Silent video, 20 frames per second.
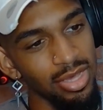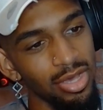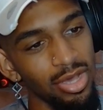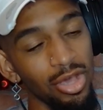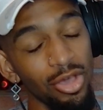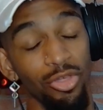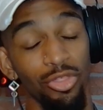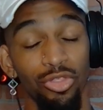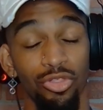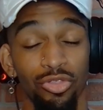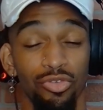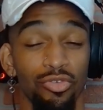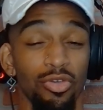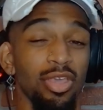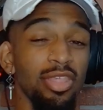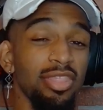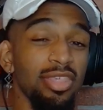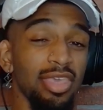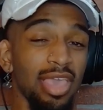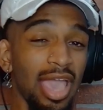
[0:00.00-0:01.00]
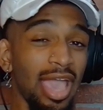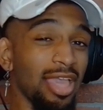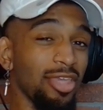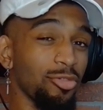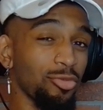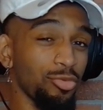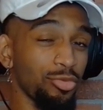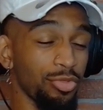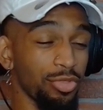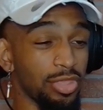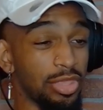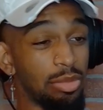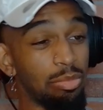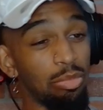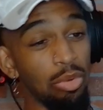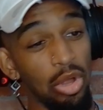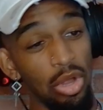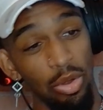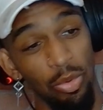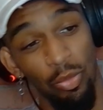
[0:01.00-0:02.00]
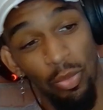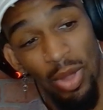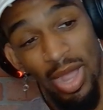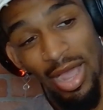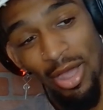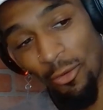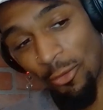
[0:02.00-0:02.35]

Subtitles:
a stress casualty, bro. Wow.